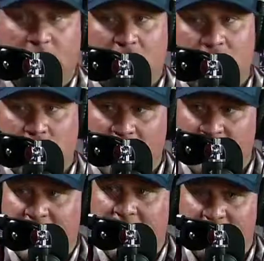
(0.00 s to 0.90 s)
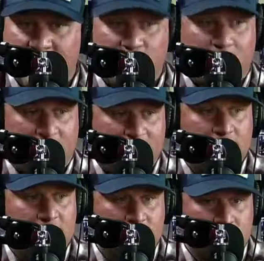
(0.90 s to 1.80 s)
you have guys that spend
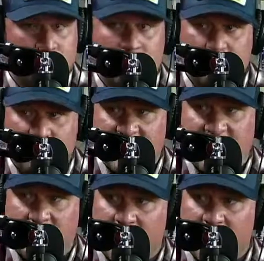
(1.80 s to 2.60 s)
10, 11